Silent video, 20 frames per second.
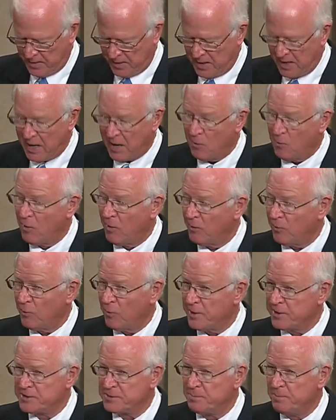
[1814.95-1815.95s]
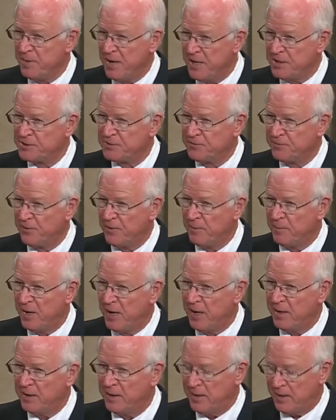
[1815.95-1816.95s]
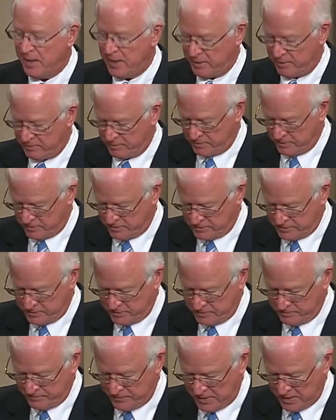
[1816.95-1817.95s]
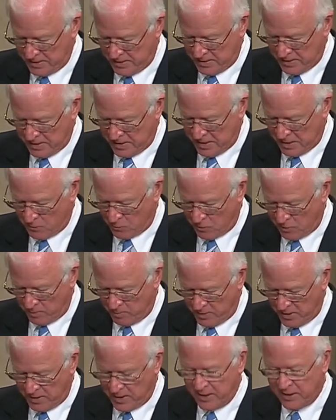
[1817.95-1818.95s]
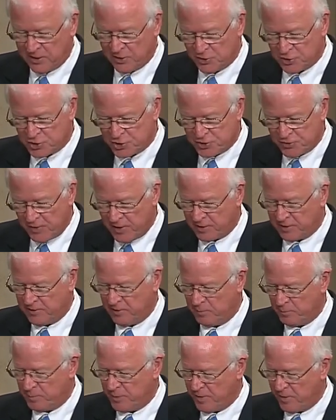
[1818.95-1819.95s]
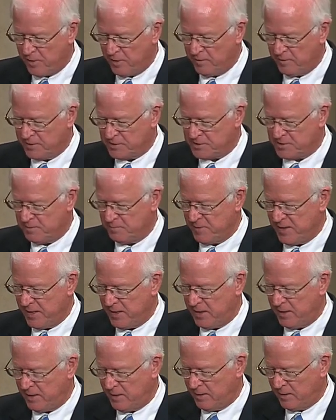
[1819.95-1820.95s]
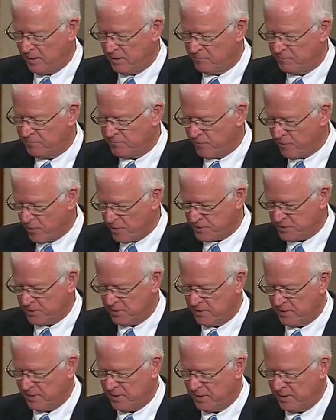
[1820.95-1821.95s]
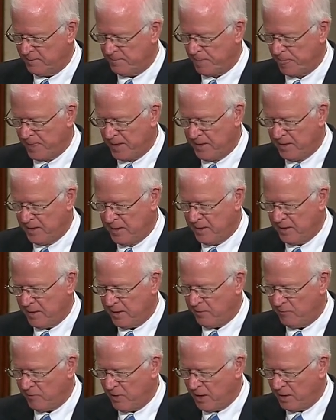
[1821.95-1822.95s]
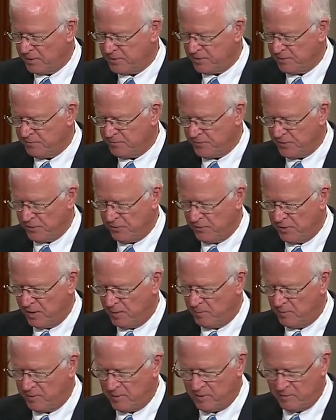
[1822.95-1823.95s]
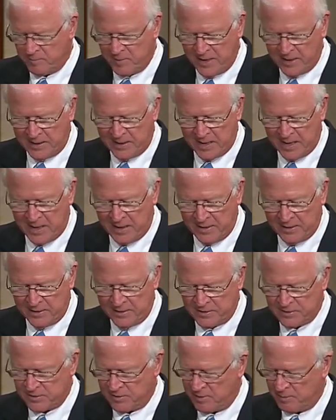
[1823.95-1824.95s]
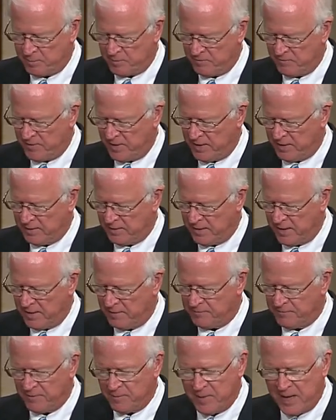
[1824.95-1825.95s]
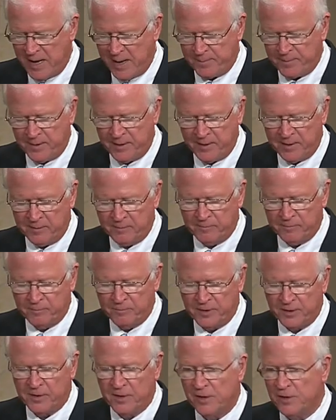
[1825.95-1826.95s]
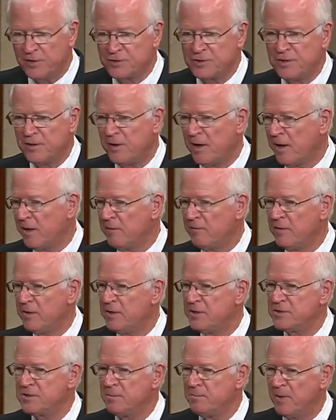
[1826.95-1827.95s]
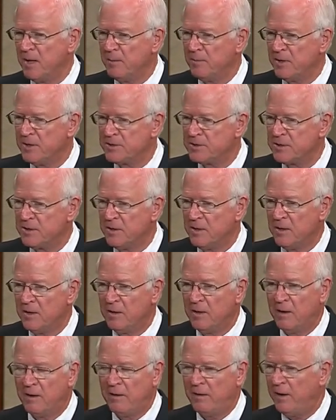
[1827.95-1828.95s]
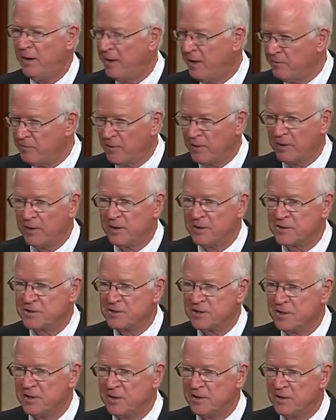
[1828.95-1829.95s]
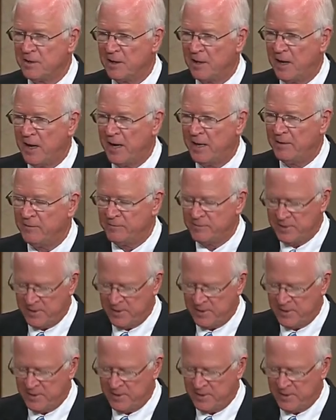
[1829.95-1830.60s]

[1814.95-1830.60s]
I want what's best for American agriculture. I want to be a constructive part of this debate, and unfortunately, a relative few number of my colleagues are preventing that from happening because none of these amendments are ever going to see the light of